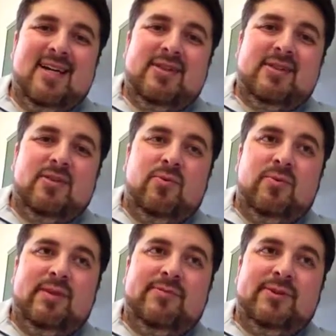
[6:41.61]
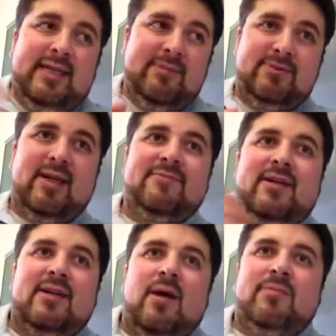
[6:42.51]
So if you keep trying to
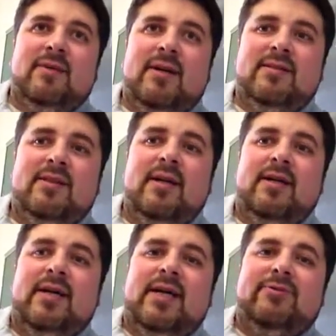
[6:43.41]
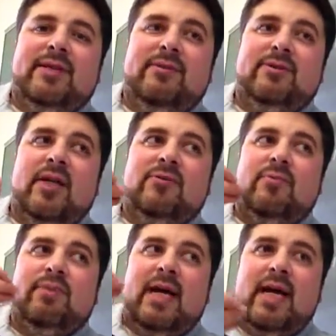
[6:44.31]
find compromise, if you keep trying to
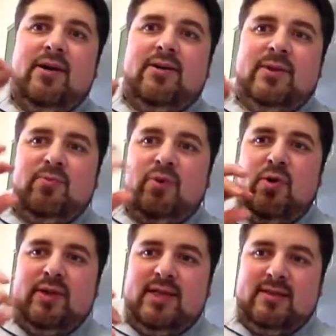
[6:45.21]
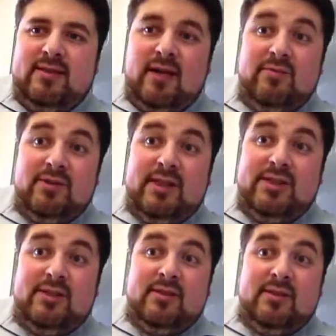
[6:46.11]
repair your broken
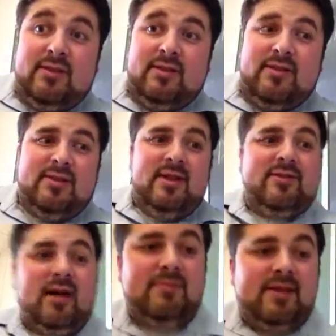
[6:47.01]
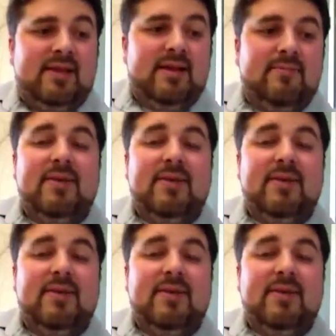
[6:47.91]
conversation, it's another Gottman thing.